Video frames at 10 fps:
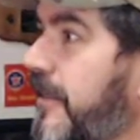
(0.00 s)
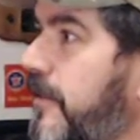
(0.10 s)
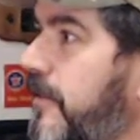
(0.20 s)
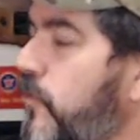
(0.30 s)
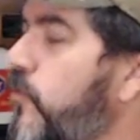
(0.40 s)

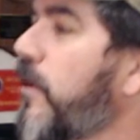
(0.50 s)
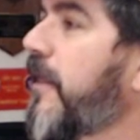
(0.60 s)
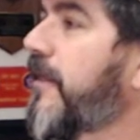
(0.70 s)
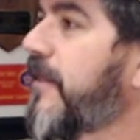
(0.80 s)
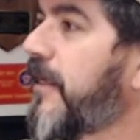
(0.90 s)
Trek. Like
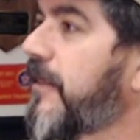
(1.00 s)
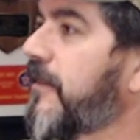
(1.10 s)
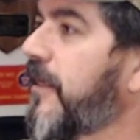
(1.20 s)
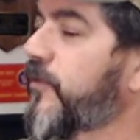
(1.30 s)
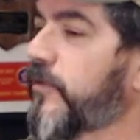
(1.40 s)
that. Yeah.
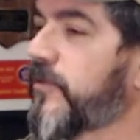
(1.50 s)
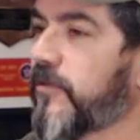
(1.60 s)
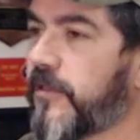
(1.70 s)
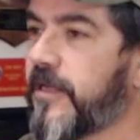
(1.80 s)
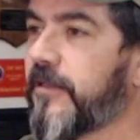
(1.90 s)
Lights with
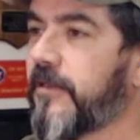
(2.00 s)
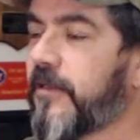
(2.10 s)
Star, yeah.